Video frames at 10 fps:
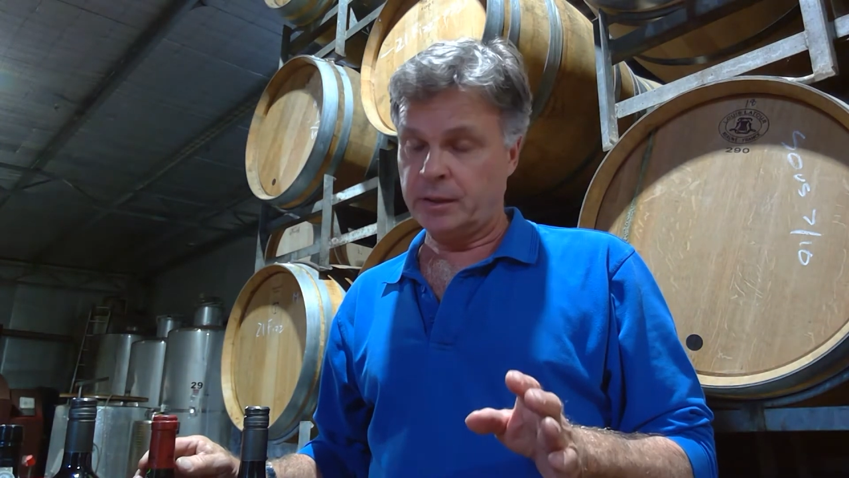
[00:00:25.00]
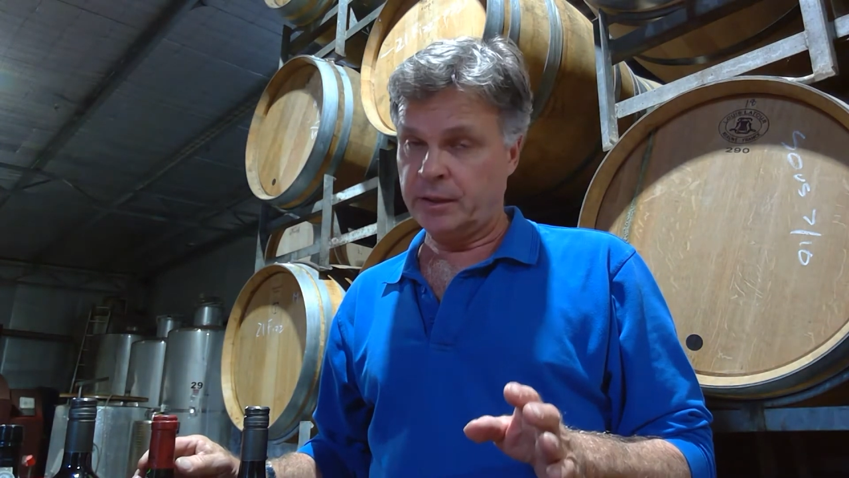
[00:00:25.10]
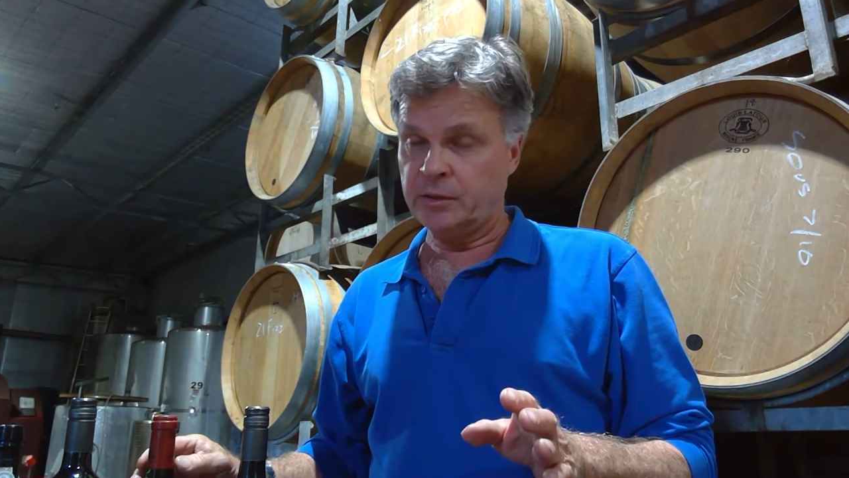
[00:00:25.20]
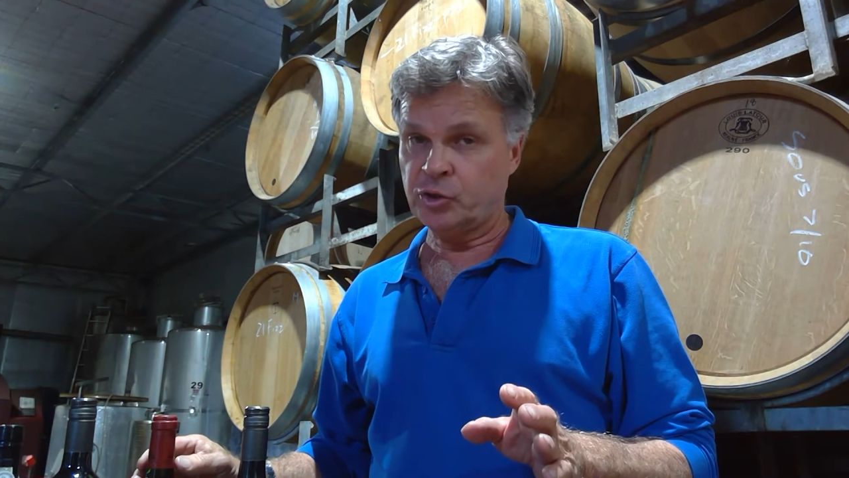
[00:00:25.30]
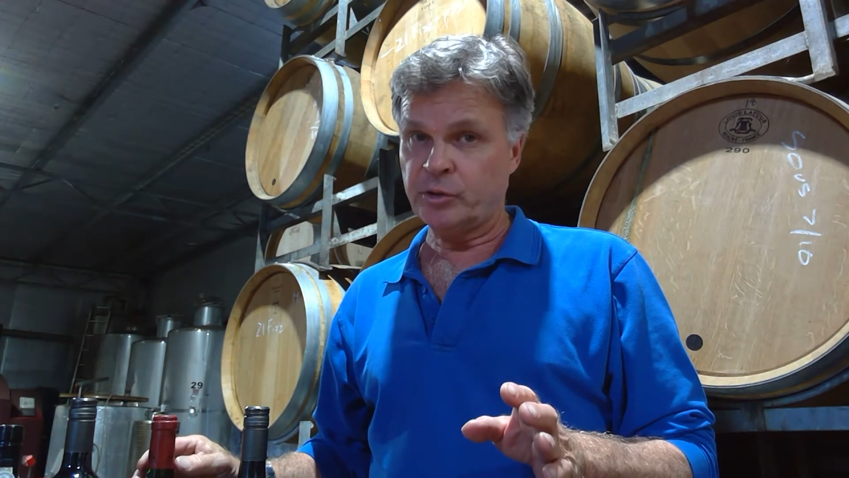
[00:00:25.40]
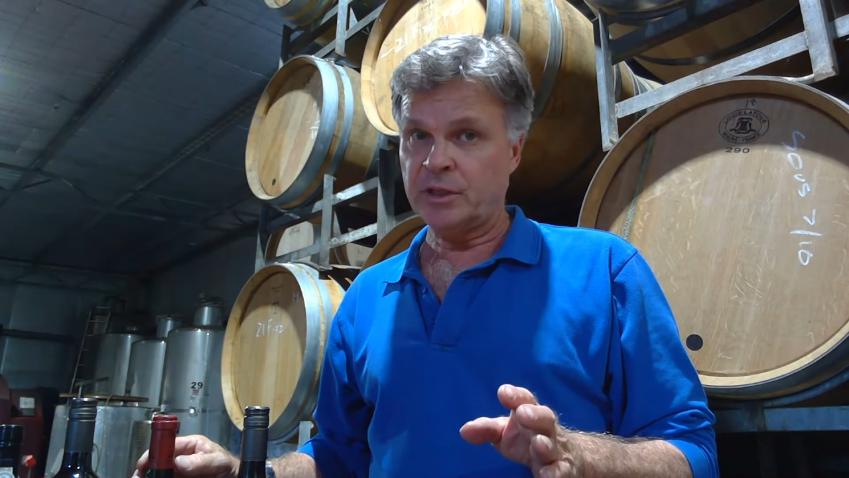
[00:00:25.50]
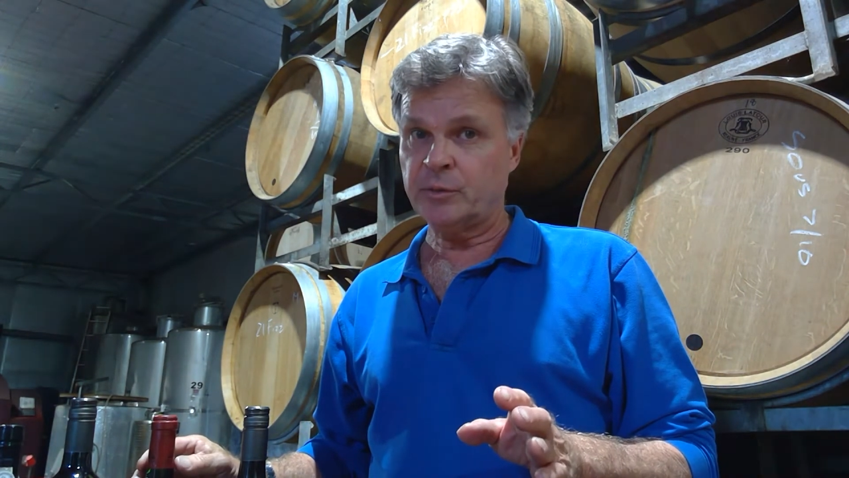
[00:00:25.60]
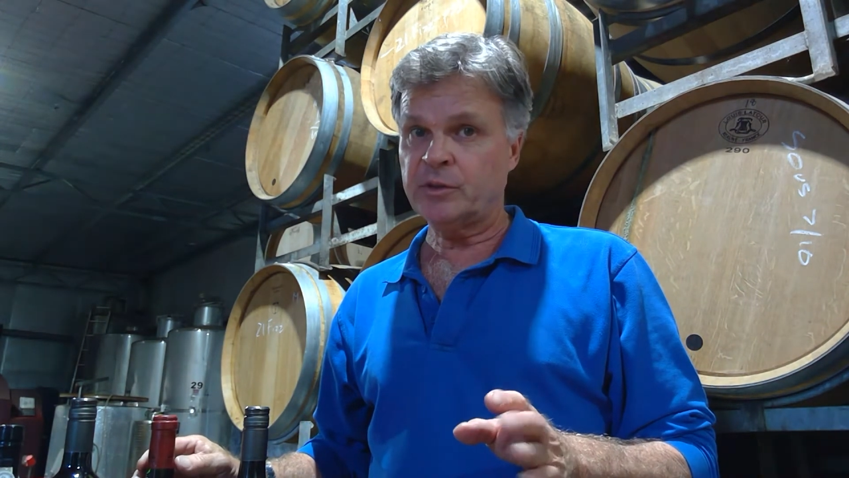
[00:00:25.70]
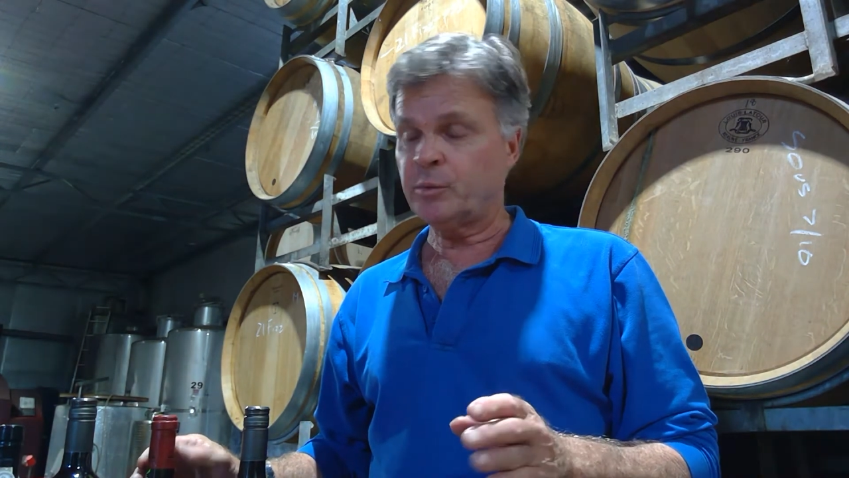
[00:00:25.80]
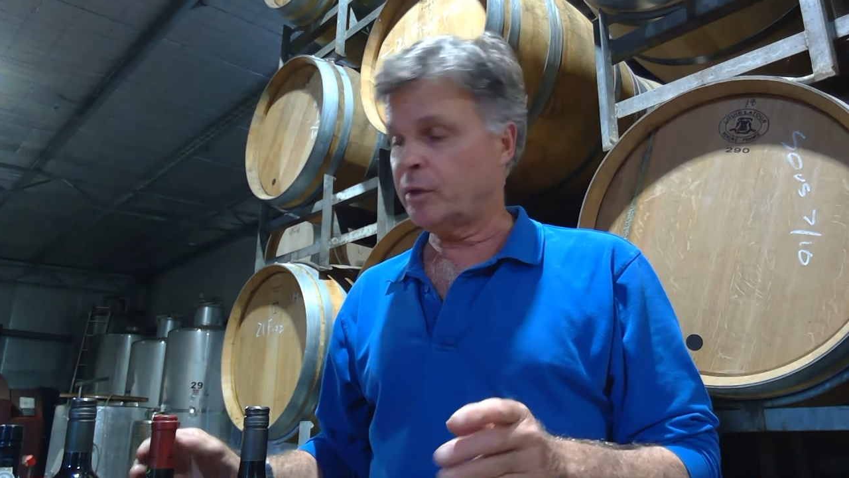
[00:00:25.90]
in Australia
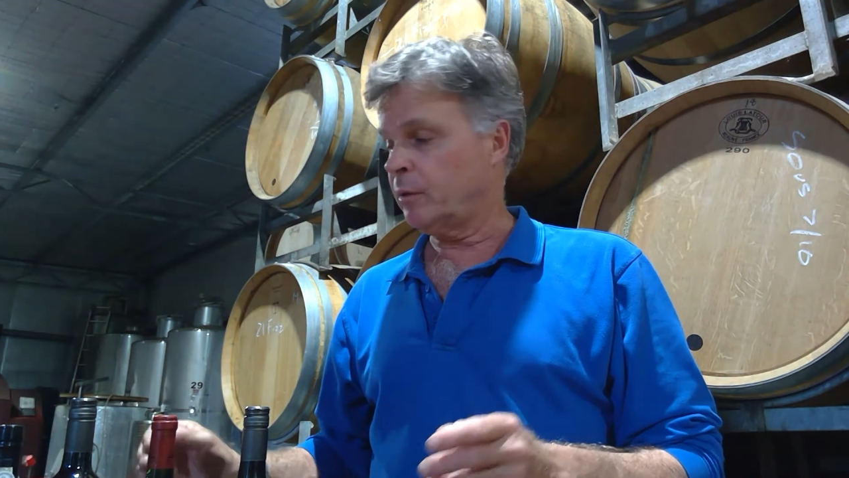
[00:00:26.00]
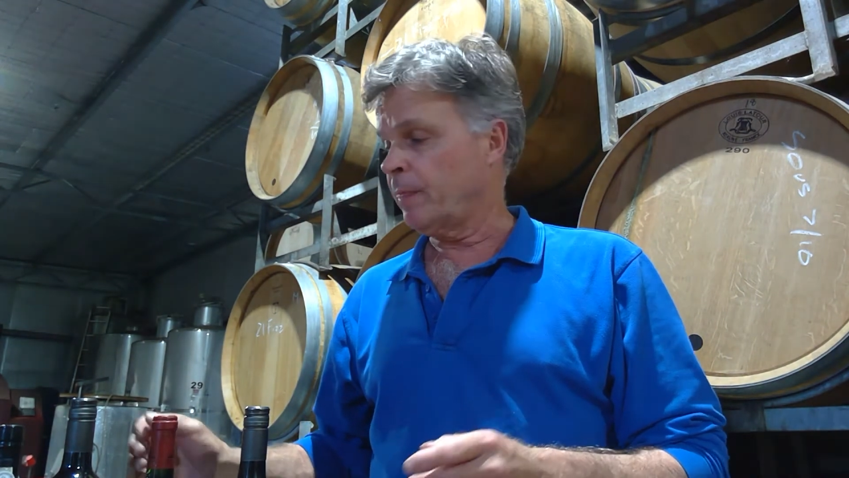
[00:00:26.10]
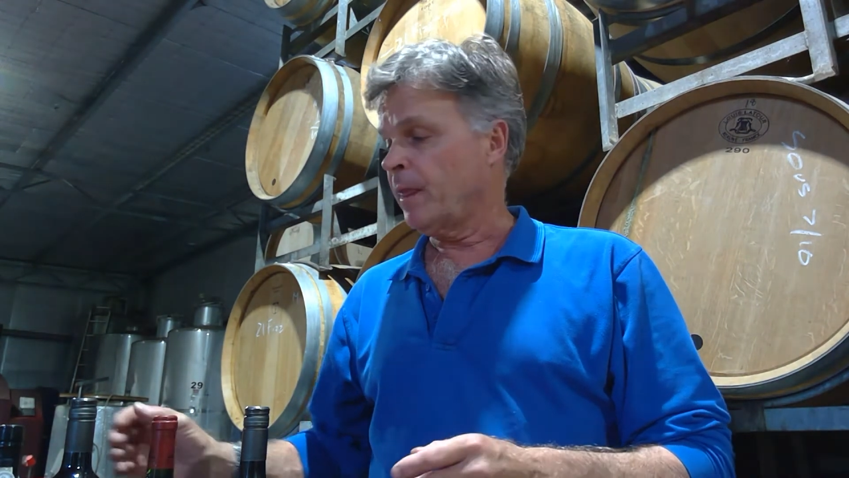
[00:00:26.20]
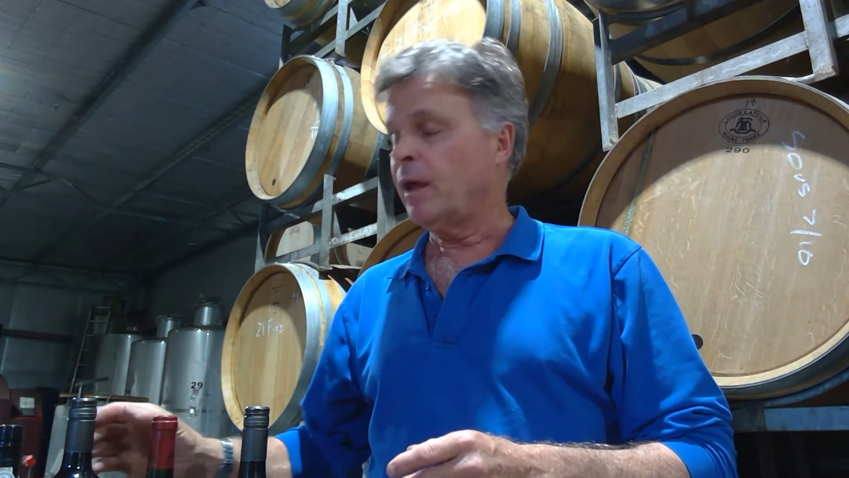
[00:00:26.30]
as well.